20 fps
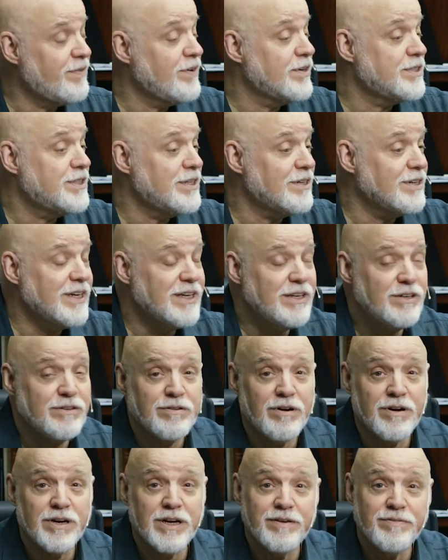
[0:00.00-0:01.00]
if you're still getting
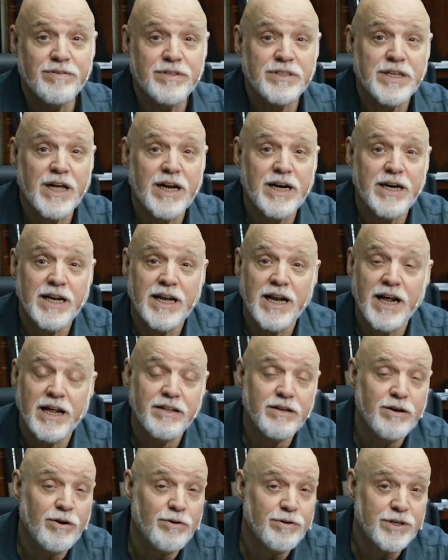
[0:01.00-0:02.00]
drunk every Saturday night
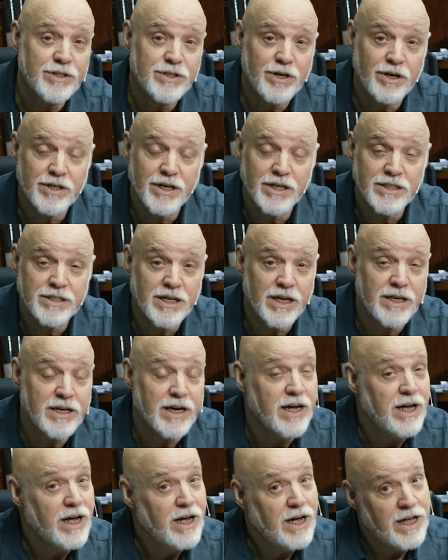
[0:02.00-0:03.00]
and going to church on
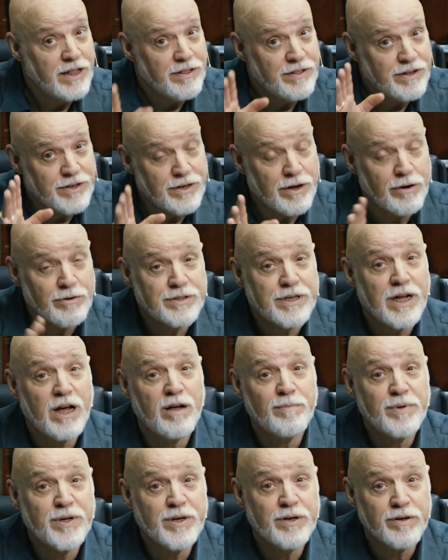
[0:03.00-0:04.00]
Sunday, then don't
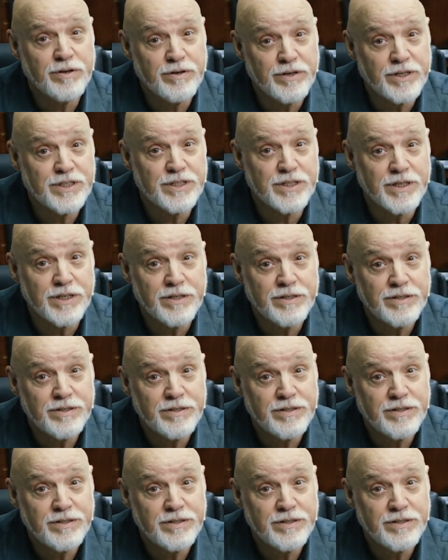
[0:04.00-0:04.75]
tell me you're a Christian.